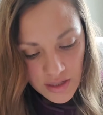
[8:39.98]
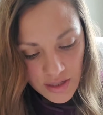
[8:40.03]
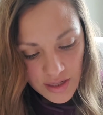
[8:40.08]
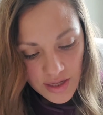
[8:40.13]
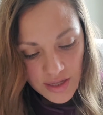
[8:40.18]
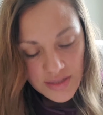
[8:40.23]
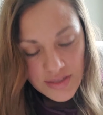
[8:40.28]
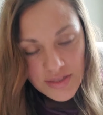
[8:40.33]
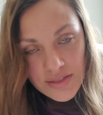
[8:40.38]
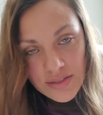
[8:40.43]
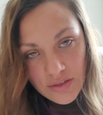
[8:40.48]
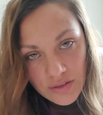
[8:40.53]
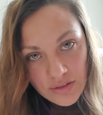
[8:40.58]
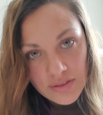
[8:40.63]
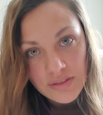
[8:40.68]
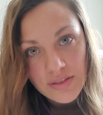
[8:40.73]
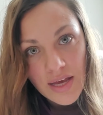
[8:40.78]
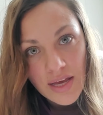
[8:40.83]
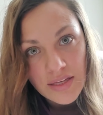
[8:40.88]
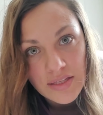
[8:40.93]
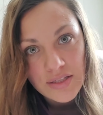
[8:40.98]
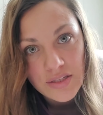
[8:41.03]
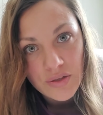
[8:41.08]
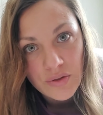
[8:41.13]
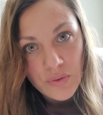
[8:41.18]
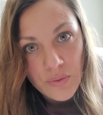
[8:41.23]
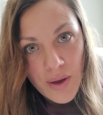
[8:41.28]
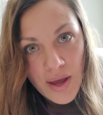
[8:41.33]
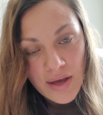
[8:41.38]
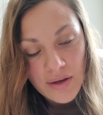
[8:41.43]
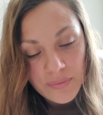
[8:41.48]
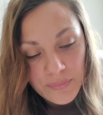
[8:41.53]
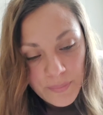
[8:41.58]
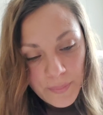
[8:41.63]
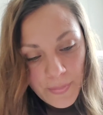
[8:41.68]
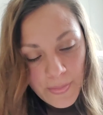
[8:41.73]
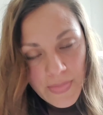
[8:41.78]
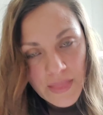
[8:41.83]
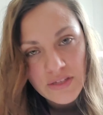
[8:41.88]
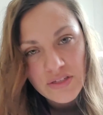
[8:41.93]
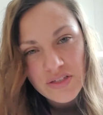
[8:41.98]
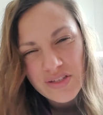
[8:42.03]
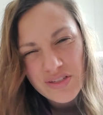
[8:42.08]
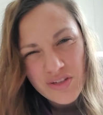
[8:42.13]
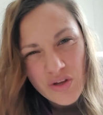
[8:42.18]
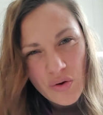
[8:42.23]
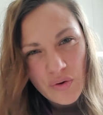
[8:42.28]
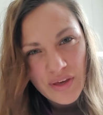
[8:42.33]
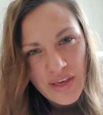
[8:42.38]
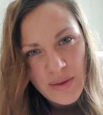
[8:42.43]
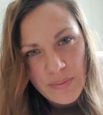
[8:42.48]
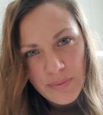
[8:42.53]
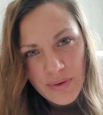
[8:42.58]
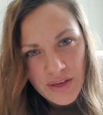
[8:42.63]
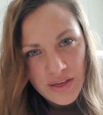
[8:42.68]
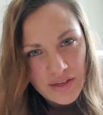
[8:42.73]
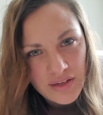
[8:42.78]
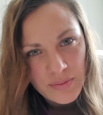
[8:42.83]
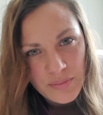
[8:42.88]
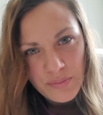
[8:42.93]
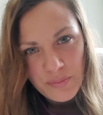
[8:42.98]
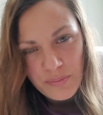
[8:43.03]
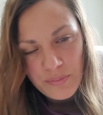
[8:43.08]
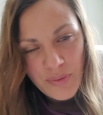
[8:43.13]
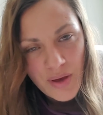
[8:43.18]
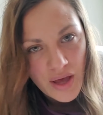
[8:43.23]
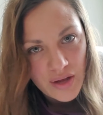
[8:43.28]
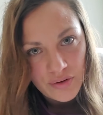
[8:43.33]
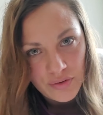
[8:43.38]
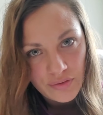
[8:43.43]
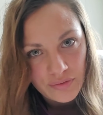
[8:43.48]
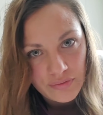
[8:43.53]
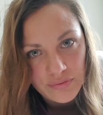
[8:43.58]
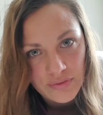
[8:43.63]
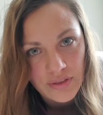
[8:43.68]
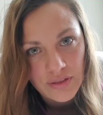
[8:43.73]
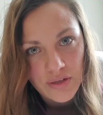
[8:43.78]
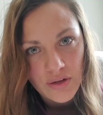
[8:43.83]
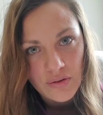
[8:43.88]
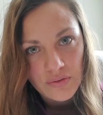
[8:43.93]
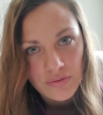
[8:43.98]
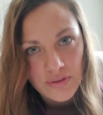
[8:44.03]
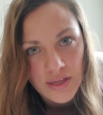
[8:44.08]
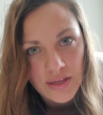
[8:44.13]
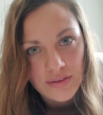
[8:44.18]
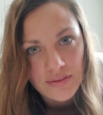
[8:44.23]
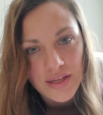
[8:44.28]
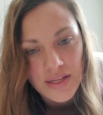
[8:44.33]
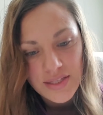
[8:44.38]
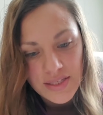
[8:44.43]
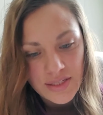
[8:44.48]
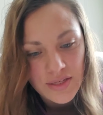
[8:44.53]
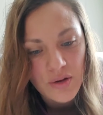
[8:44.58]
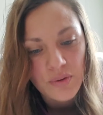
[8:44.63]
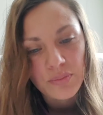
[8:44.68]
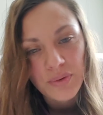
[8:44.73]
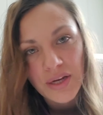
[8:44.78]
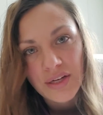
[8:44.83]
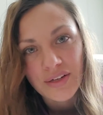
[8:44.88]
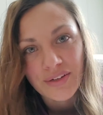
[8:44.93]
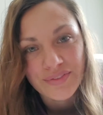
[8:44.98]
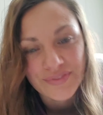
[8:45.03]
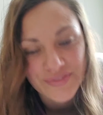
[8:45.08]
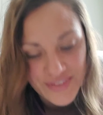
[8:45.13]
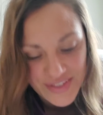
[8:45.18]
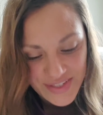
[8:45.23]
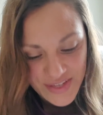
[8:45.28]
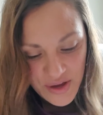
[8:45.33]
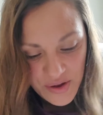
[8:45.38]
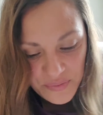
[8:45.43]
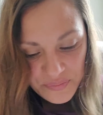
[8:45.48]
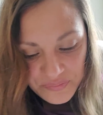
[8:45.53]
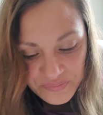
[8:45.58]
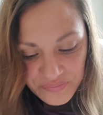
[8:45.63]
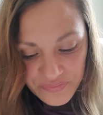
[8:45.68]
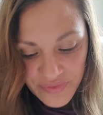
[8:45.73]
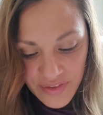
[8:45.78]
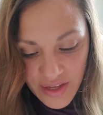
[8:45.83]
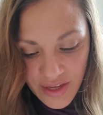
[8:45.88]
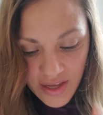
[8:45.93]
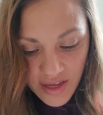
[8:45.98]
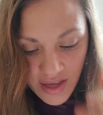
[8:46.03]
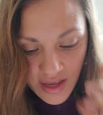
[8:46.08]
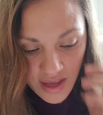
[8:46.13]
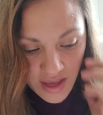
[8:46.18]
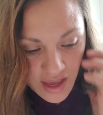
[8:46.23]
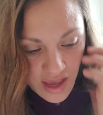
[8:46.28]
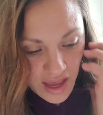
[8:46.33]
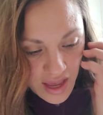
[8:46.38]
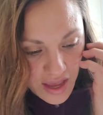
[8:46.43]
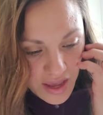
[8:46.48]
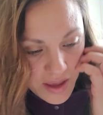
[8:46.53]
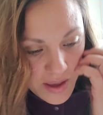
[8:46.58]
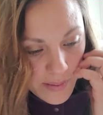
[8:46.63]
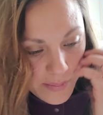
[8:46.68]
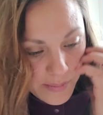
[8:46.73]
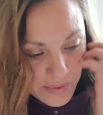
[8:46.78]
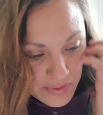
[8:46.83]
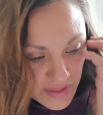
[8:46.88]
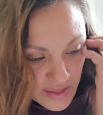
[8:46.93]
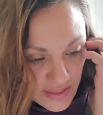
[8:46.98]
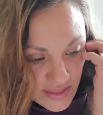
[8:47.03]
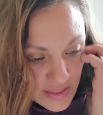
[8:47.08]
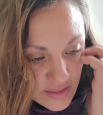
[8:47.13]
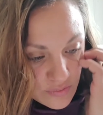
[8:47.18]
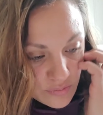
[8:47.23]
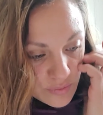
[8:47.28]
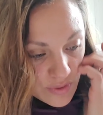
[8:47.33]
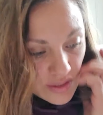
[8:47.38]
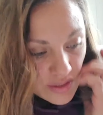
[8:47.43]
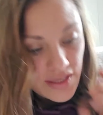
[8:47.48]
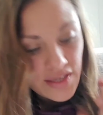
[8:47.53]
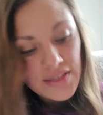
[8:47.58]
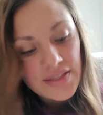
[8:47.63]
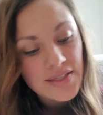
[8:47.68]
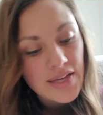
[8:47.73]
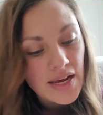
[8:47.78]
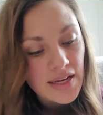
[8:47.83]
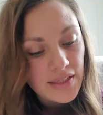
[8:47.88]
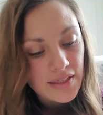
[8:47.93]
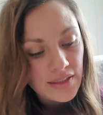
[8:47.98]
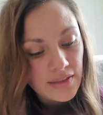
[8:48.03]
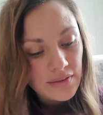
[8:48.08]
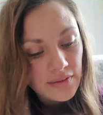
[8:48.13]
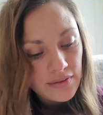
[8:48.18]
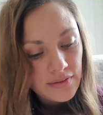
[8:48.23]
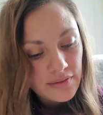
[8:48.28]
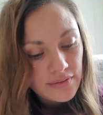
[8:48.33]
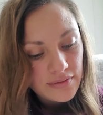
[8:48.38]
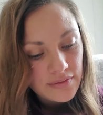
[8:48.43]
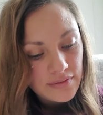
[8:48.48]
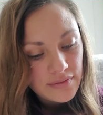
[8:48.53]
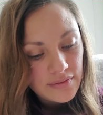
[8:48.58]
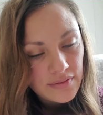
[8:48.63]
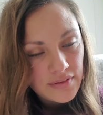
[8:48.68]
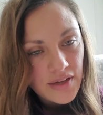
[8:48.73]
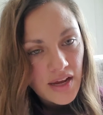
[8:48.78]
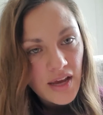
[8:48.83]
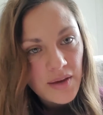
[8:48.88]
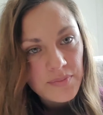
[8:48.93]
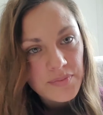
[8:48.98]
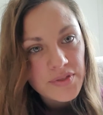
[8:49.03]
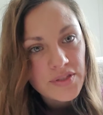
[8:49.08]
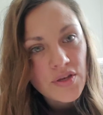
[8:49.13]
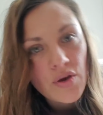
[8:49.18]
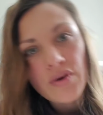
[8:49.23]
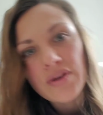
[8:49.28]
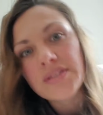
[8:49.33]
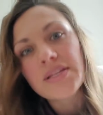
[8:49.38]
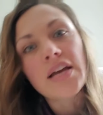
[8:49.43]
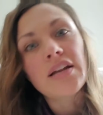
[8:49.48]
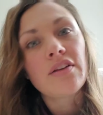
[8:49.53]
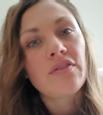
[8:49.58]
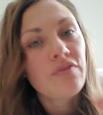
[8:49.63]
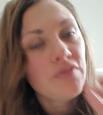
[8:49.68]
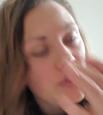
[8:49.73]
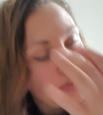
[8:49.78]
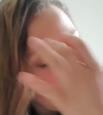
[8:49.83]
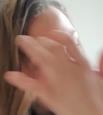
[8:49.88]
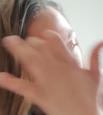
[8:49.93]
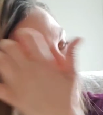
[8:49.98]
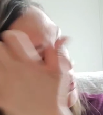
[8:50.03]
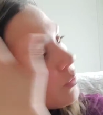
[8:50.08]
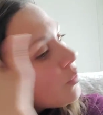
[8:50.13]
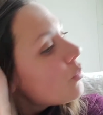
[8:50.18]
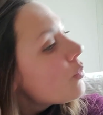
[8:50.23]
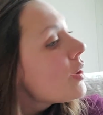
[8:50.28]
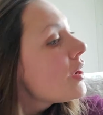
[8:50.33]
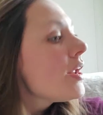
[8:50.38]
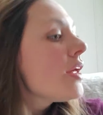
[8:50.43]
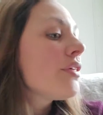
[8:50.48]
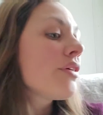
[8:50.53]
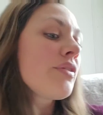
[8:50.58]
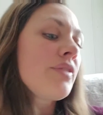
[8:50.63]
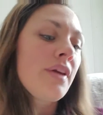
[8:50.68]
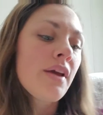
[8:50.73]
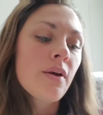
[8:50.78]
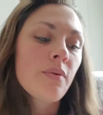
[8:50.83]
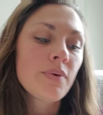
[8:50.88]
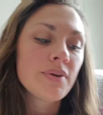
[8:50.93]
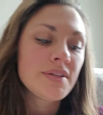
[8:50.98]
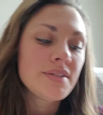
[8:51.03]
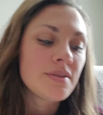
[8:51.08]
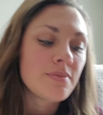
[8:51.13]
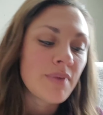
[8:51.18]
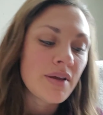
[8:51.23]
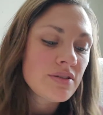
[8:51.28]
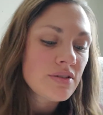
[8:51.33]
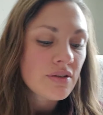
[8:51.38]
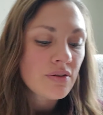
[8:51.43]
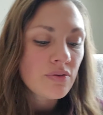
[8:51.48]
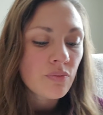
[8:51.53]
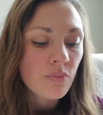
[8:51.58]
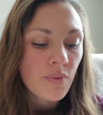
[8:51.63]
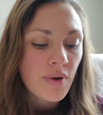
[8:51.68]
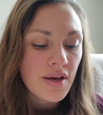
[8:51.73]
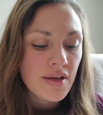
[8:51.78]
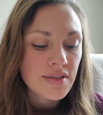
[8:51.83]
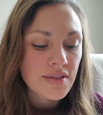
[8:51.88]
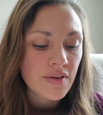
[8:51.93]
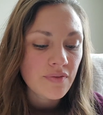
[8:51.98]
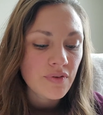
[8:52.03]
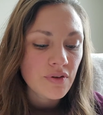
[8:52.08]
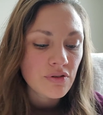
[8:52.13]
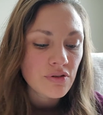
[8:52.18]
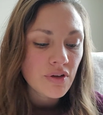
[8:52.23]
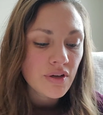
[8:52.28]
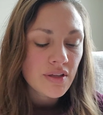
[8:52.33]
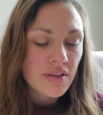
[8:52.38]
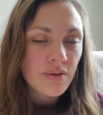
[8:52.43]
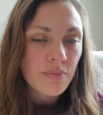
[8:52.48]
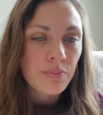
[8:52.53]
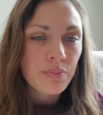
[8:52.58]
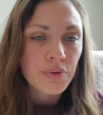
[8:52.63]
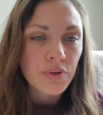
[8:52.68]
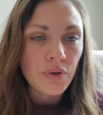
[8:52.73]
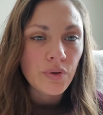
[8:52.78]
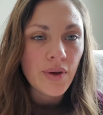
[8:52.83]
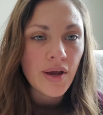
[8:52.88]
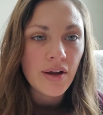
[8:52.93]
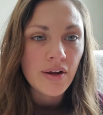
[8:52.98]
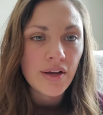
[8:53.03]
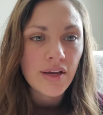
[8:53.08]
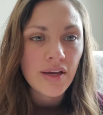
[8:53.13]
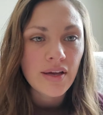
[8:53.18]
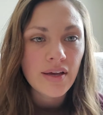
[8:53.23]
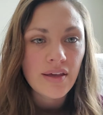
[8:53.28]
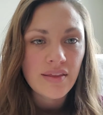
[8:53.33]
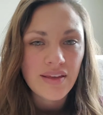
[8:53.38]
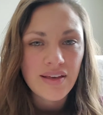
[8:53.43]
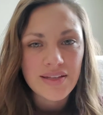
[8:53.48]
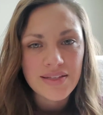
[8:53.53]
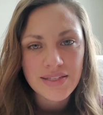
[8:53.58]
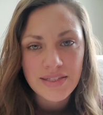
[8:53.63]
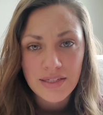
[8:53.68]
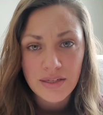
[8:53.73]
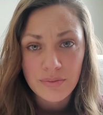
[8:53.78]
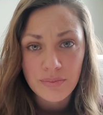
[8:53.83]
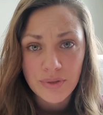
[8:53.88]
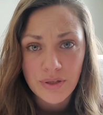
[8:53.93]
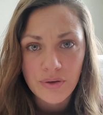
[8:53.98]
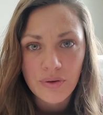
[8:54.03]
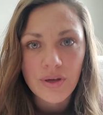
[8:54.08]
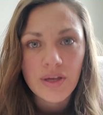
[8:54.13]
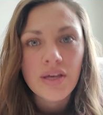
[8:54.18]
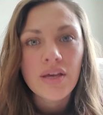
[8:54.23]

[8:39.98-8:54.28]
It's still going to last you a while. Just don't keep it in a puddle, like that's a no-brainer. So this is really exciting. I'm so excited for you. One other thing I wanted to mention was, if you look at the blue area, I think it's still blue,